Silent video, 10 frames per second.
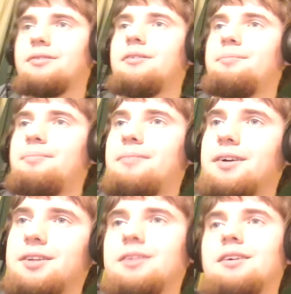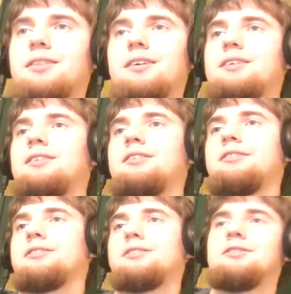uh, I, I think
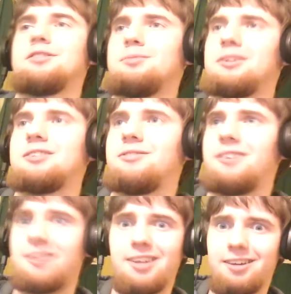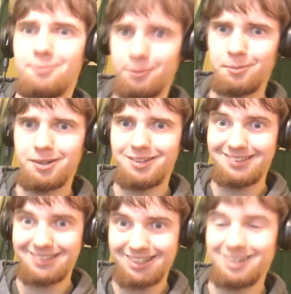he'll he'll specify that for
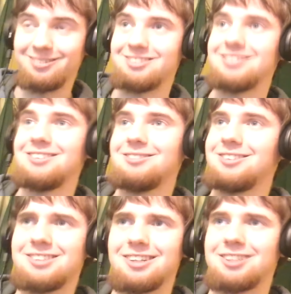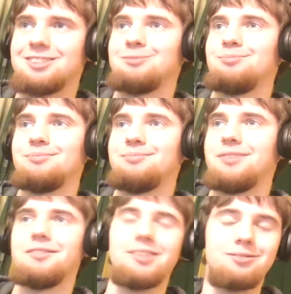me in the comment section
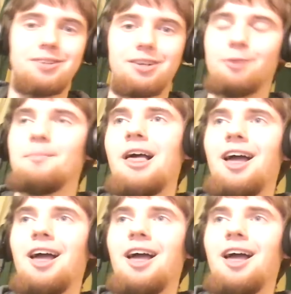of this video.